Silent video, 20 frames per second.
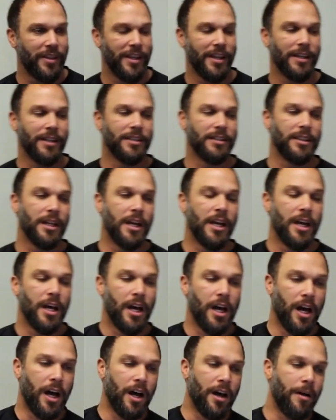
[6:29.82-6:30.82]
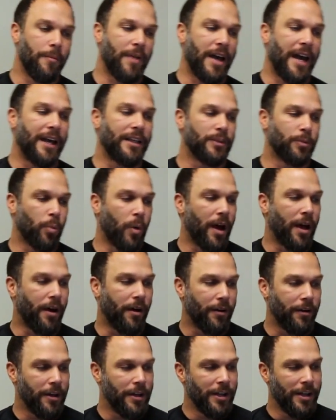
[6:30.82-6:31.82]
things um, as
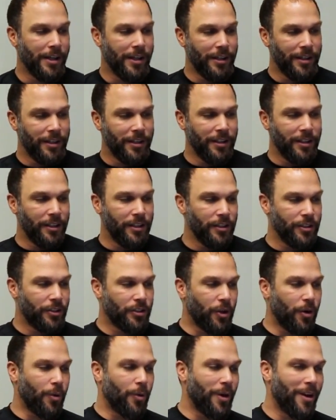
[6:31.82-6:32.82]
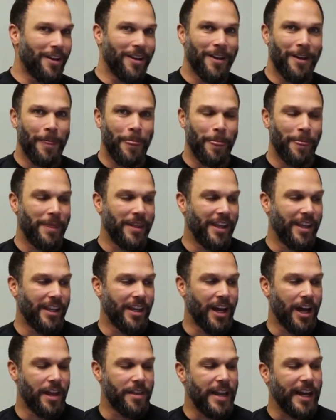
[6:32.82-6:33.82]
well. So
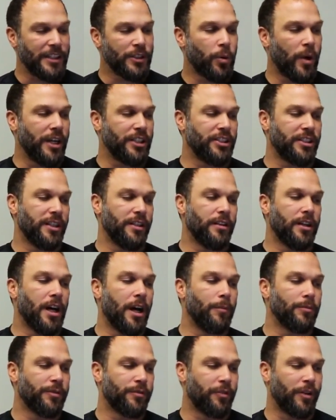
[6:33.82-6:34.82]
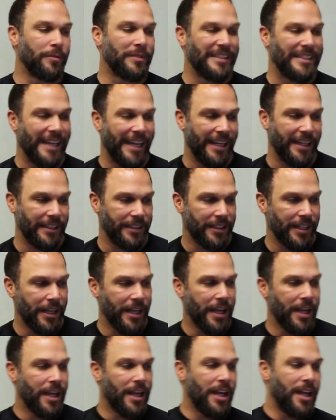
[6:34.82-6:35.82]
the uh, next question comes from Tate.
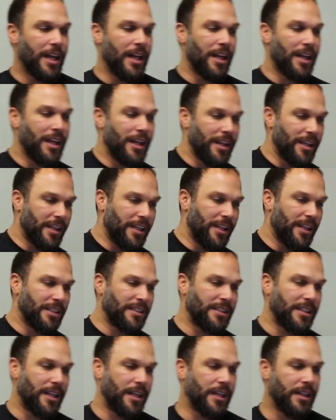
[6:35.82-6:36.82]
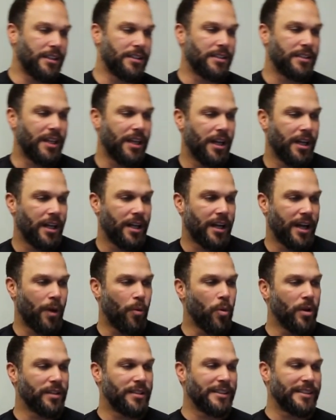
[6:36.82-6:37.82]
He says, I
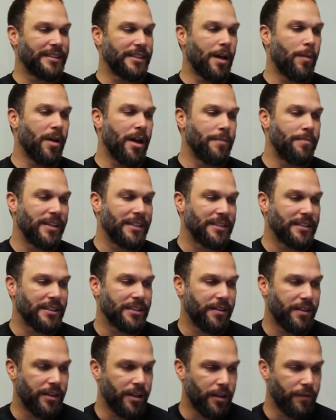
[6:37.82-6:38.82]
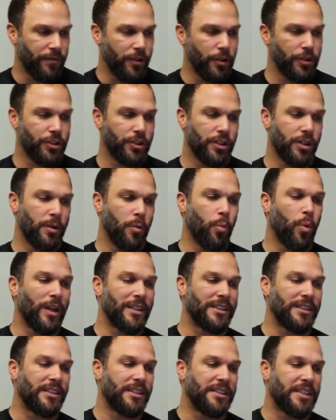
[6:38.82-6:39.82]
want to sell my business in the near future.
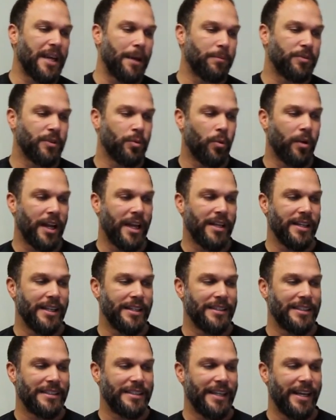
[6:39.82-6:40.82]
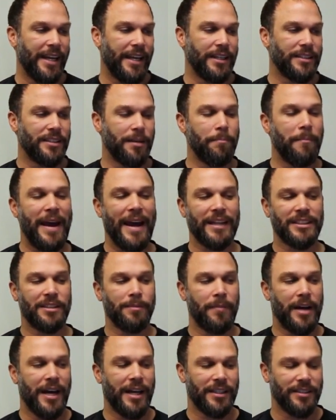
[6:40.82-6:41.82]
What steps would I need to take to
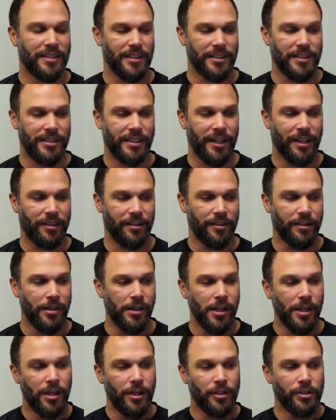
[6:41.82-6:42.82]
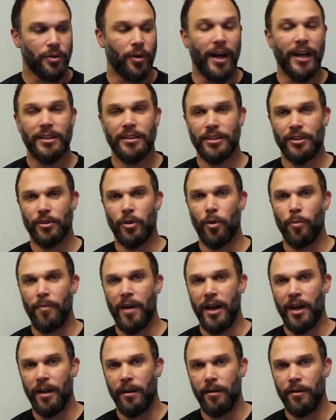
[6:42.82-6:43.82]
maximize the sale? So I actually sold
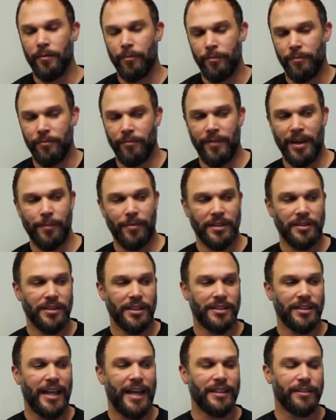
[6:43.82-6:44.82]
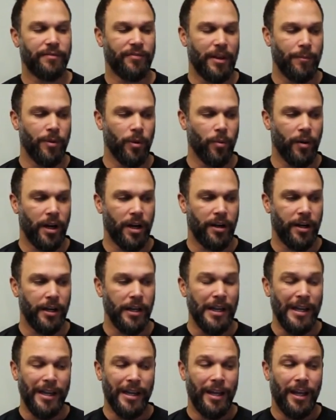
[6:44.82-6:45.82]
my, my business last
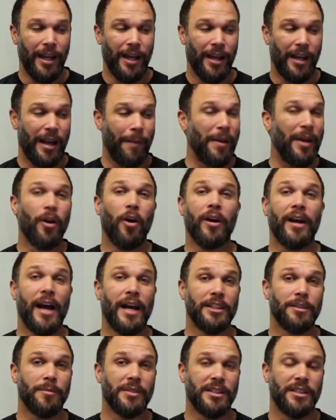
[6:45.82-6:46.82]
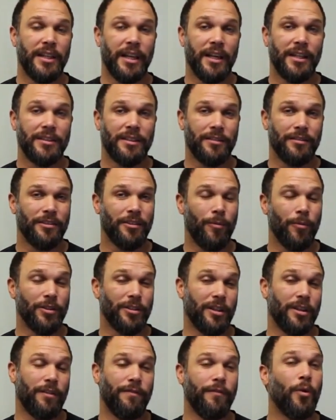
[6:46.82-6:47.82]
February and I made all kinds of mistakes. It was
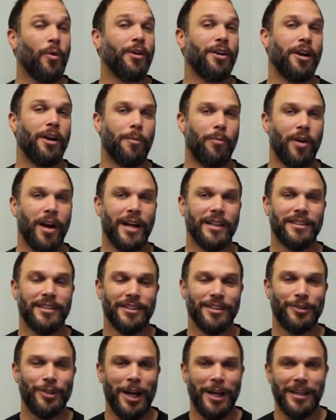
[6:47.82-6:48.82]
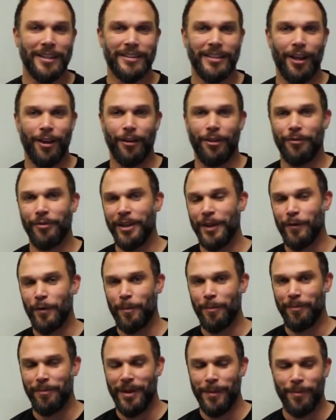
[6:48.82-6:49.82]
almost like a four year process trying to sell it, three
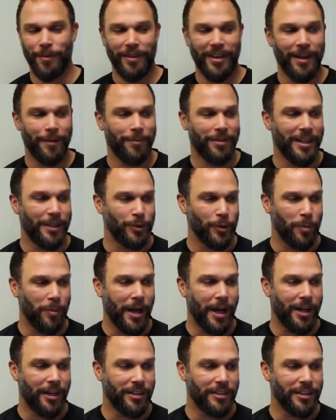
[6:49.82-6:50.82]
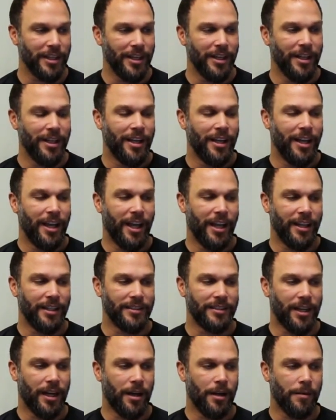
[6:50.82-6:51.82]
different people that potential buyers.
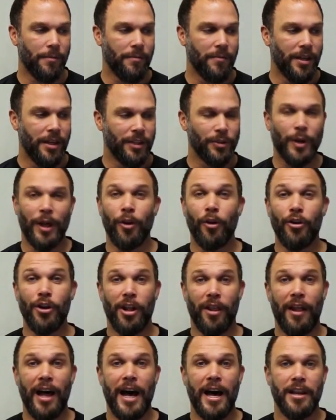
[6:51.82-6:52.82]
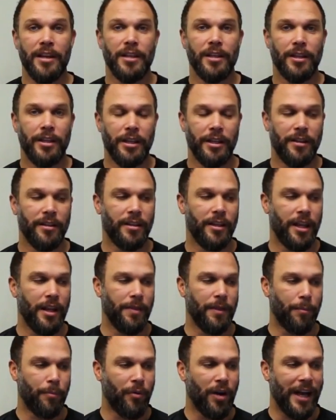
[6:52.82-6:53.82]
And um, so I learned a lot in,
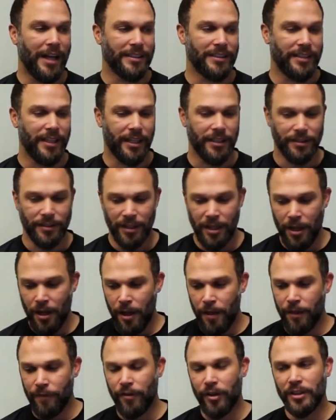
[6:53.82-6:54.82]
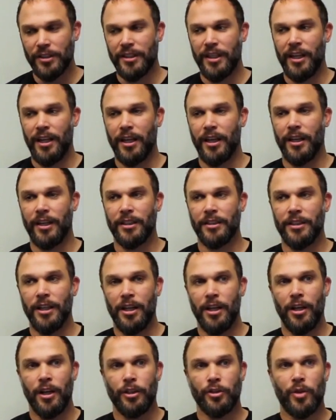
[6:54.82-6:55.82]
in the process the first thing is
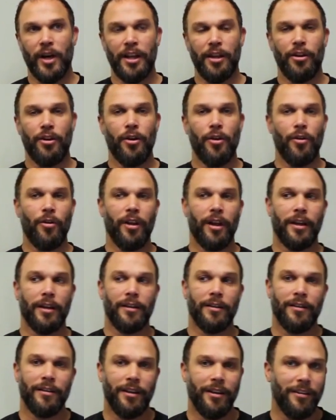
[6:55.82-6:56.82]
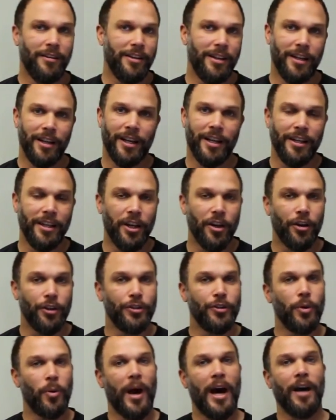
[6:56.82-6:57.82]
try to know like you need like a year or
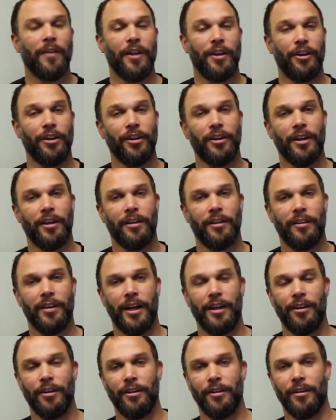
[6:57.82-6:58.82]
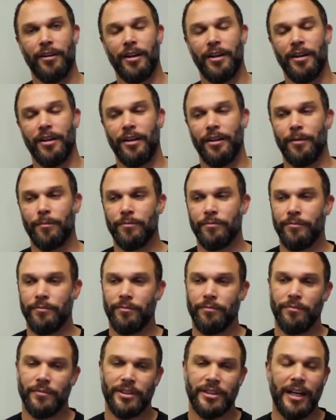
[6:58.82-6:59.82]
two out that you're gonna that you're gonna um,
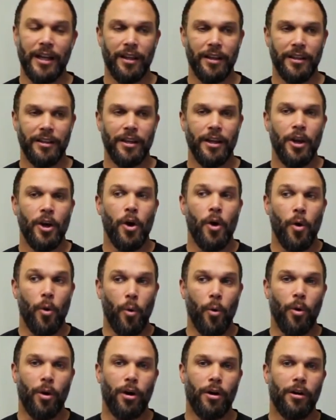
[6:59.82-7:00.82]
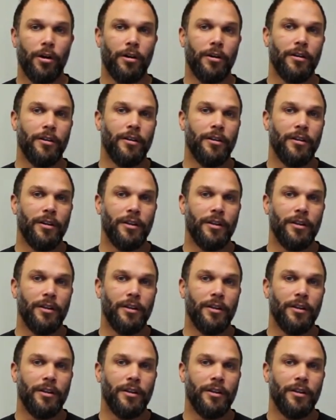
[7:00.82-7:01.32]
sell it or